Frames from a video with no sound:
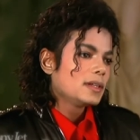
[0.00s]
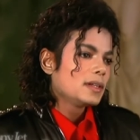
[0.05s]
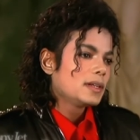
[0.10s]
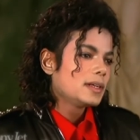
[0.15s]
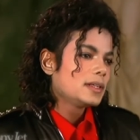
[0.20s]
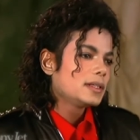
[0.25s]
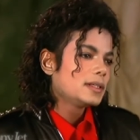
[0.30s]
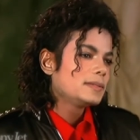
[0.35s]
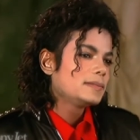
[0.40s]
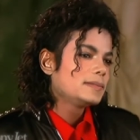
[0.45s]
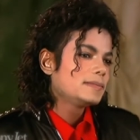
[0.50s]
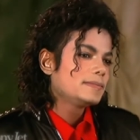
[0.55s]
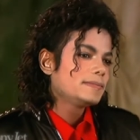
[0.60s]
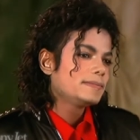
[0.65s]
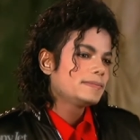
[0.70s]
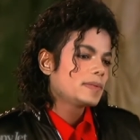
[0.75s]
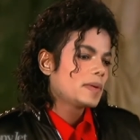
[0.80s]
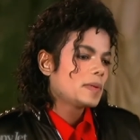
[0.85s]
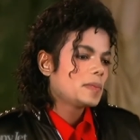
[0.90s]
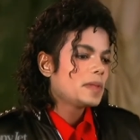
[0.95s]
Um,
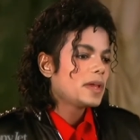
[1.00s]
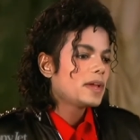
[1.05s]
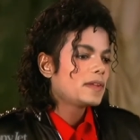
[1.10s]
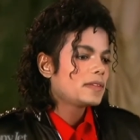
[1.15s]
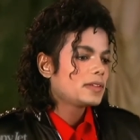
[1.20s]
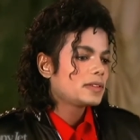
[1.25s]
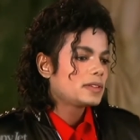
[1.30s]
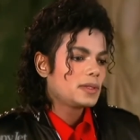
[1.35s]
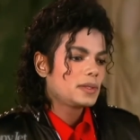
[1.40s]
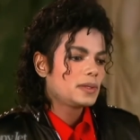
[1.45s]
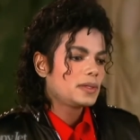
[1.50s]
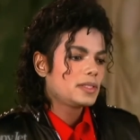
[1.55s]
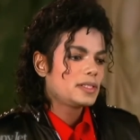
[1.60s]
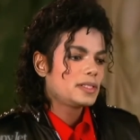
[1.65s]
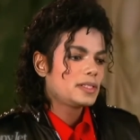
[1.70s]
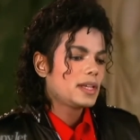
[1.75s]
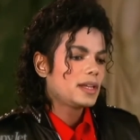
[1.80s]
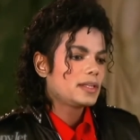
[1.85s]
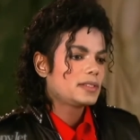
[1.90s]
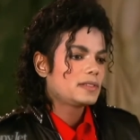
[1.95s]
I'm never totally
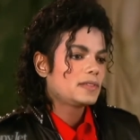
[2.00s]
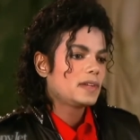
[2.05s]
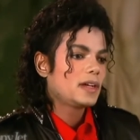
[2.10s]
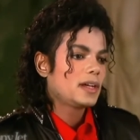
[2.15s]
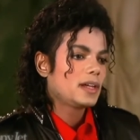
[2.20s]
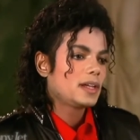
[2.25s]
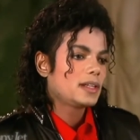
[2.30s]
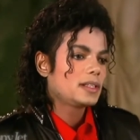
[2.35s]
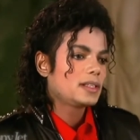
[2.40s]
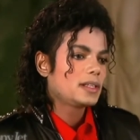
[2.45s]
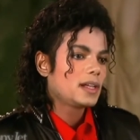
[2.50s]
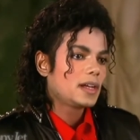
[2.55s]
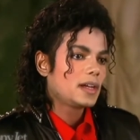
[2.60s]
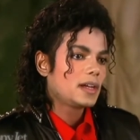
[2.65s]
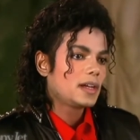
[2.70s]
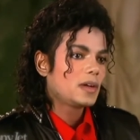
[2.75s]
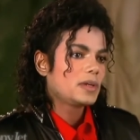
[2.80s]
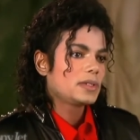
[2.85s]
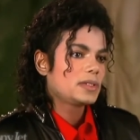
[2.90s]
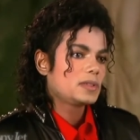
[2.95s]
satisfied. I
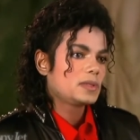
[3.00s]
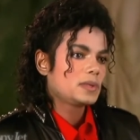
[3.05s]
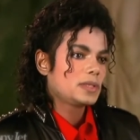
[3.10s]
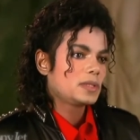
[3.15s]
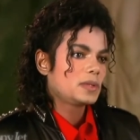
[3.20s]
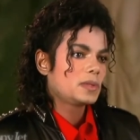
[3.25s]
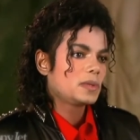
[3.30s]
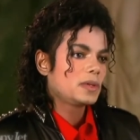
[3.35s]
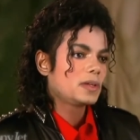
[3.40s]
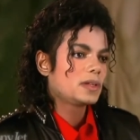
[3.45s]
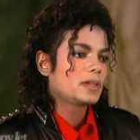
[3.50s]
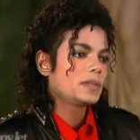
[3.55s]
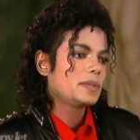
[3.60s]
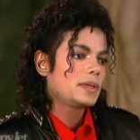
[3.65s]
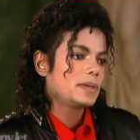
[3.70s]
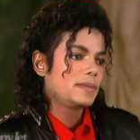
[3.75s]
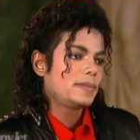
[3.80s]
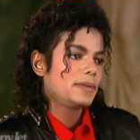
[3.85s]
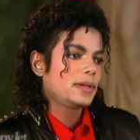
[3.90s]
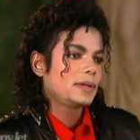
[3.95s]
always wish the world could
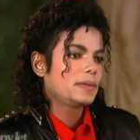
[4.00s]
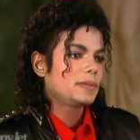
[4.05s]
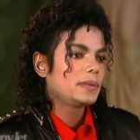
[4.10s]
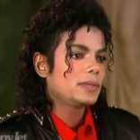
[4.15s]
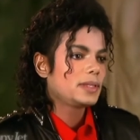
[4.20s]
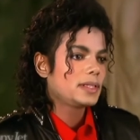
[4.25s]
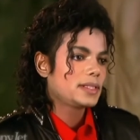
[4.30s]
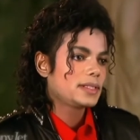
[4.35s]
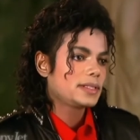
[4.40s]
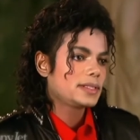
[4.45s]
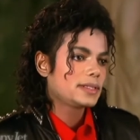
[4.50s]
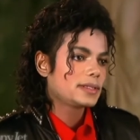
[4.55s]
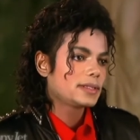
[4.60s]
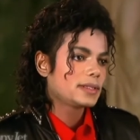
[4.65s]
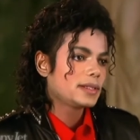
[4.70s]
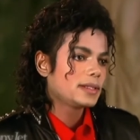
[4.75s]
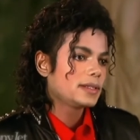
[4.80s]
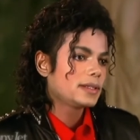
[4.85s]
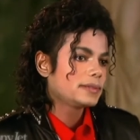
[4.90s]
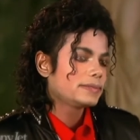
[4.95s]
be a better place.
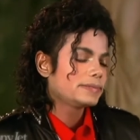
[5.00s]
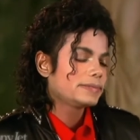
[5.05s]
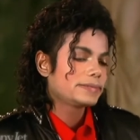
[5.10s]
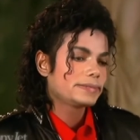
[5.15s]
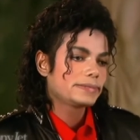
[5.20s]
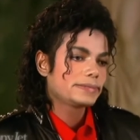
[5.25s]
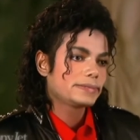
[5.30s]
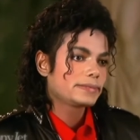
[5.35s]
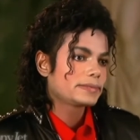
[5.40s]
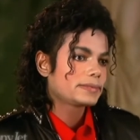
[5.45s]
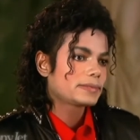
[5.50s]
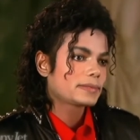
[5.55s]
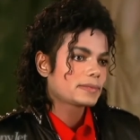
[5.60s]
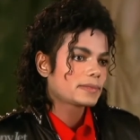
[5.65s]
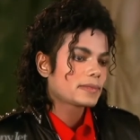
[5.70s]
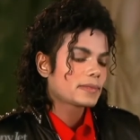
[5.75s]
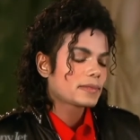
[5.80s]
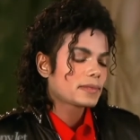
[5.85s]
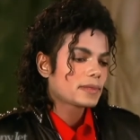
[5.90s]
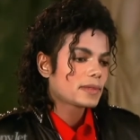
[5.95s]
Um,
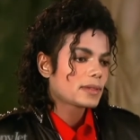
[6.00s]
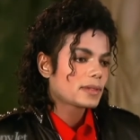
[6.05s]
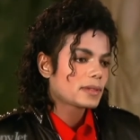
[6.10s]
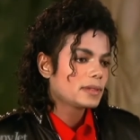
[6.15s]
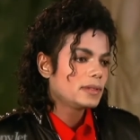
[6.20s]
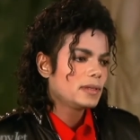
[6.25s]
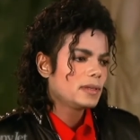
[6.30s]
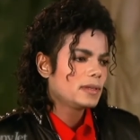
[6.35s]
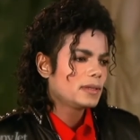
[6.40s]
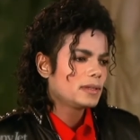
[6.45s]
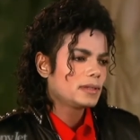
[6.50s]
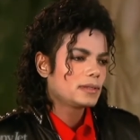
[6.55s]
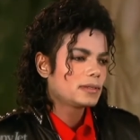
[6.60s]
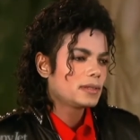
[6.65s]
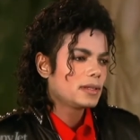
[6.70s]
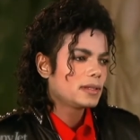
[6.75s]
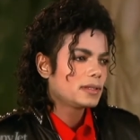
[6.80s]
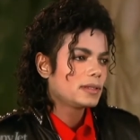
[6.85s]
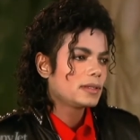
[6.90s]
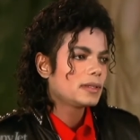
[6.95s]
no,
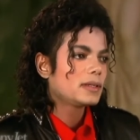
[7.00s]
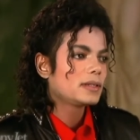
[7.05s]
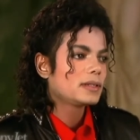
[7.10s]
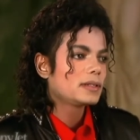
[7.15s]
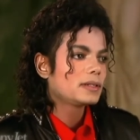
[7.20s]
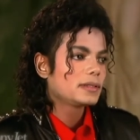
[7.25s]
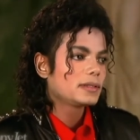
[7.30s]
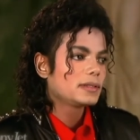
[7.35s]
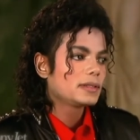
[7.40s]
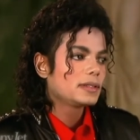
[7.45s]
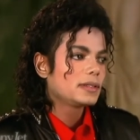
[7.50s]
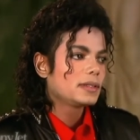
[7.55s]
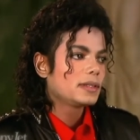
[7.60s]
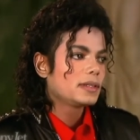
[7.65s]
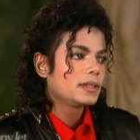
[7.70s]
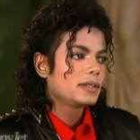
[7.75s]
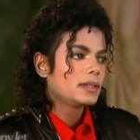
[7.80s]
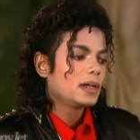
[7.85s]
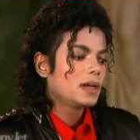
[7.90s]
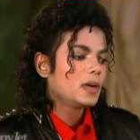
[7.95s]
not at all.
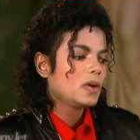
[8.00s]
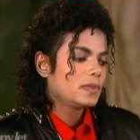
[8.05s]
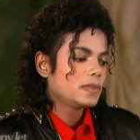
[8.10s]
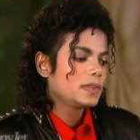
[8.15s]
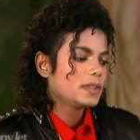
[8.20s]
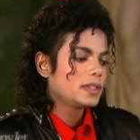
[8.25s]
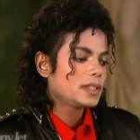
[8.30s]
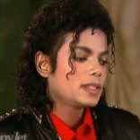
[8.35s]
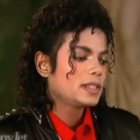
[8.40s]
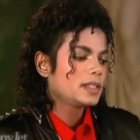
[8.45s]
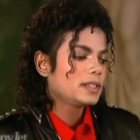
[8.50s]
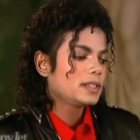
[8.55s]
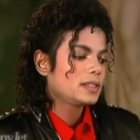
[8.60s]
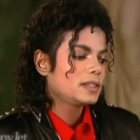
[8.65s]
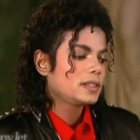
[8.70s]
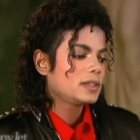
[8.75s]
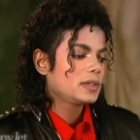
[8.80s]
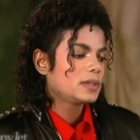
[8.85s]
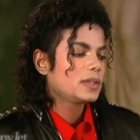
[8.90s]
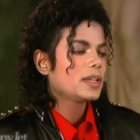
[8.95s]
Hopefully,
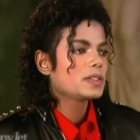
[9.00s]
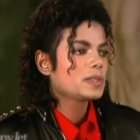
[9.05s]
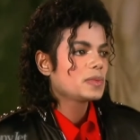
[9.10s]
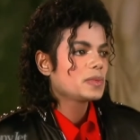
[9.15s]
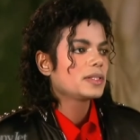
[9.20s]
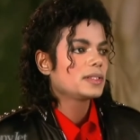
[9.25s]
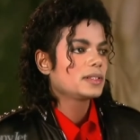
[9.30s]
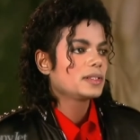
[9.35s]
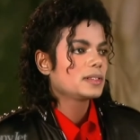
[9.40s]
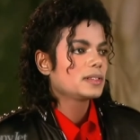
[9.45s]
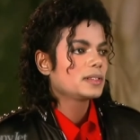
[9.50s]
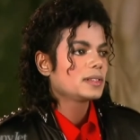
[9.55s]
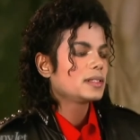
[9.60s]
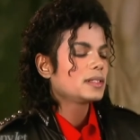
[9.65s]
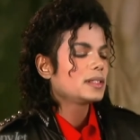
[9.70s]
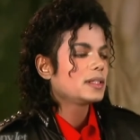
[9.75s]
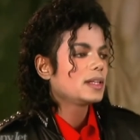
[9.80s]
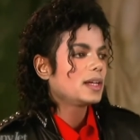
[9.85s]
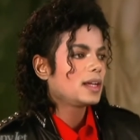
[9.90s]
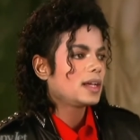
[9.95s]
you know, that's what
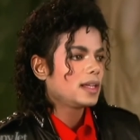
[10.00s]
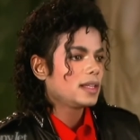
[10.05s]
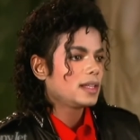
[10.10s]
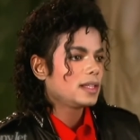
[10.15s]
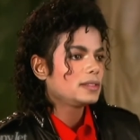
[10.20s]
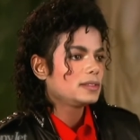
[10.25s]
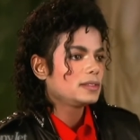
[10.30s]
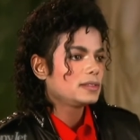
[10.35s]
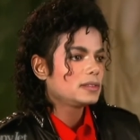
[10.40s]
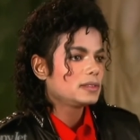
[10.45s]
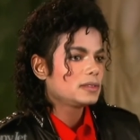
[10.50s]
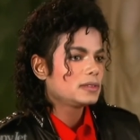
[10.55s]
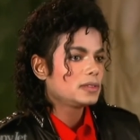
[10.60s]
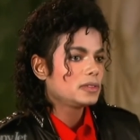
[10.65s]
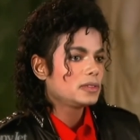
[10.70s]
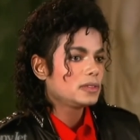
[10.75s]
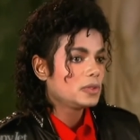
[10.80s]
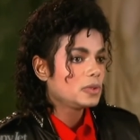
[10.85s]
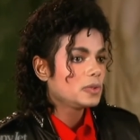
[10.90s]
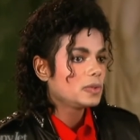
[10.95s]
I
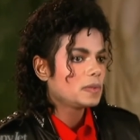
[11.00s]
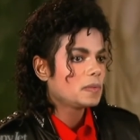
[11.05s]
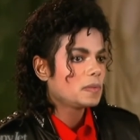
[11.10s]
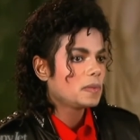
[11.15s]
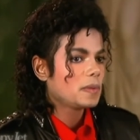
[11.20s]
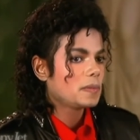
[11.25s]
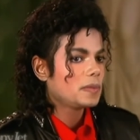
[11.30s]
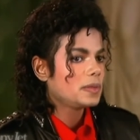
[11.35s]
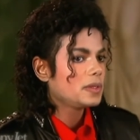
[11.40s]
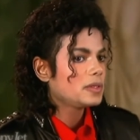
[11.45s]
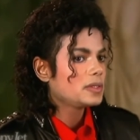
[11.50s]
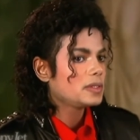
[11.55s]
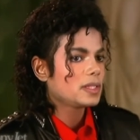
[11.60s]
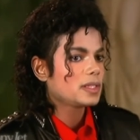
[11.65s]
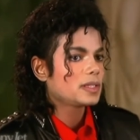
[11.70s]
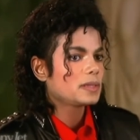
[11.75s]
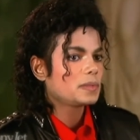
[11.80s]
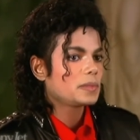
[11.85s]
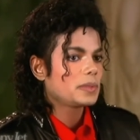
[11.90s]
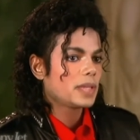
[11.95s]
do with my music,
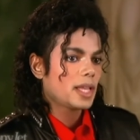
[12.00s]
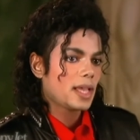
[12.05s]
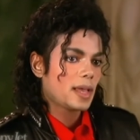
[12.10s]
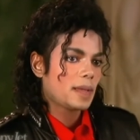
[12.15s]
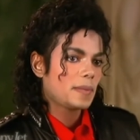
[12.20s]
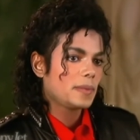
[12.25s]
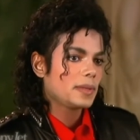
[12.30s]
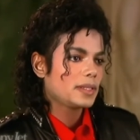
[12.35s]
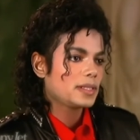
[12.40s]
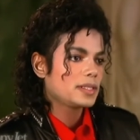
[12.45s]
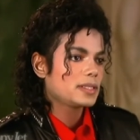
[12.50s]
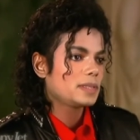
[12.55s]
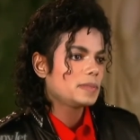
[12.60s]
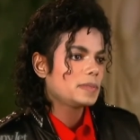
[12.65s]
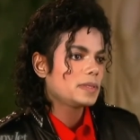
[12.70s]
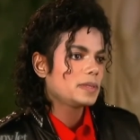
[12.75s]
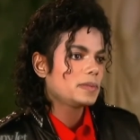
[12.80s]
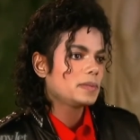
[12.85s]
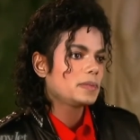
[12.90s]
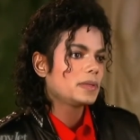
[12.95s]
mm -hmm. bring happiness to
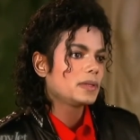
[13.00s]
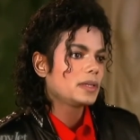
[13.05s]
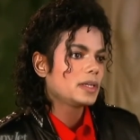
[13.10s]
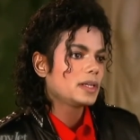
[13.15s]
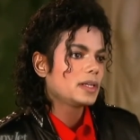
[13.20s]
people